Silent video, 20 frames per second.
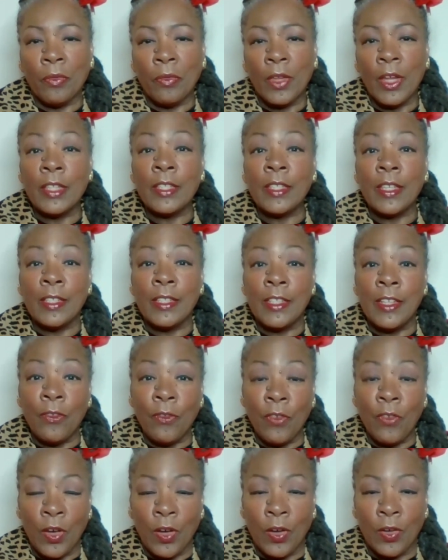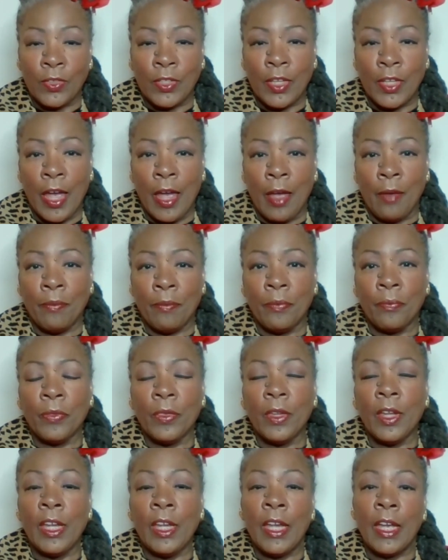it's a difficult time,
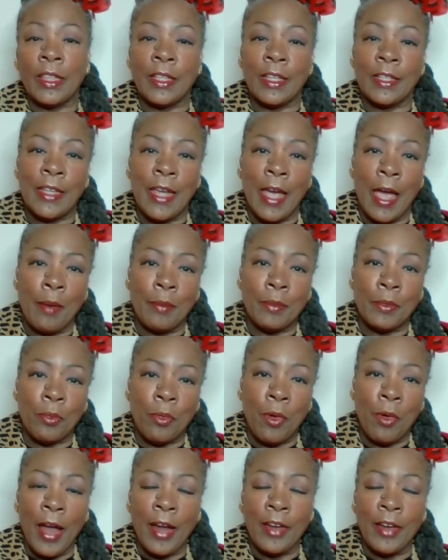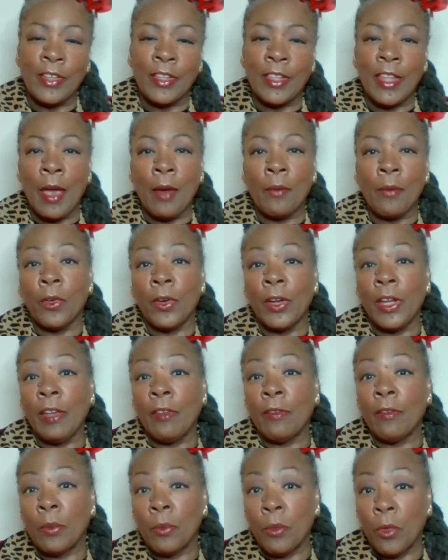and yet the times prior to that were
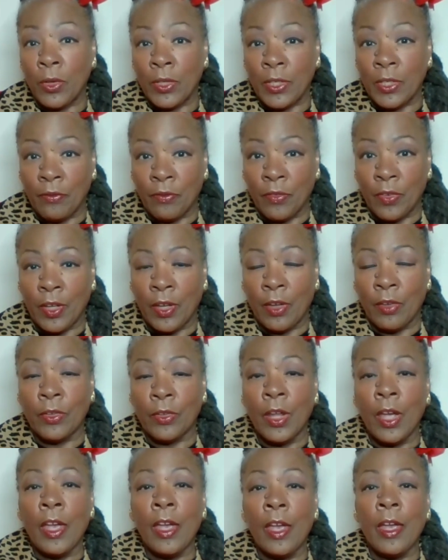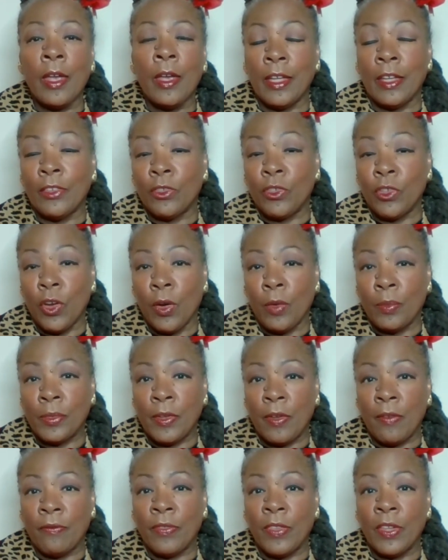even more difficult in terms
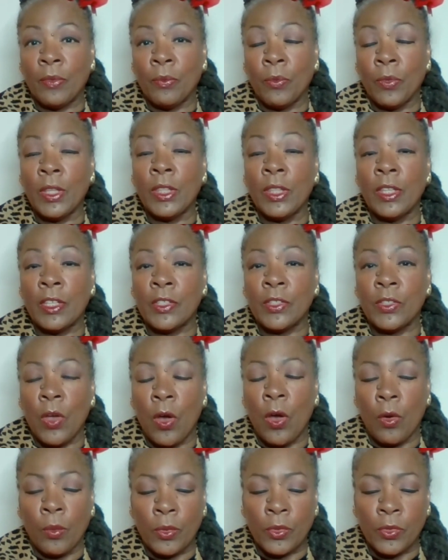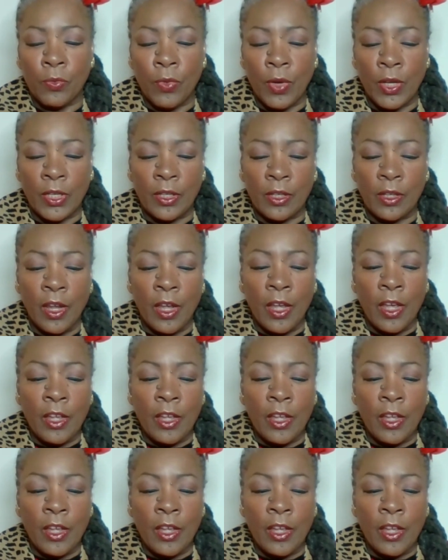of when this song was written.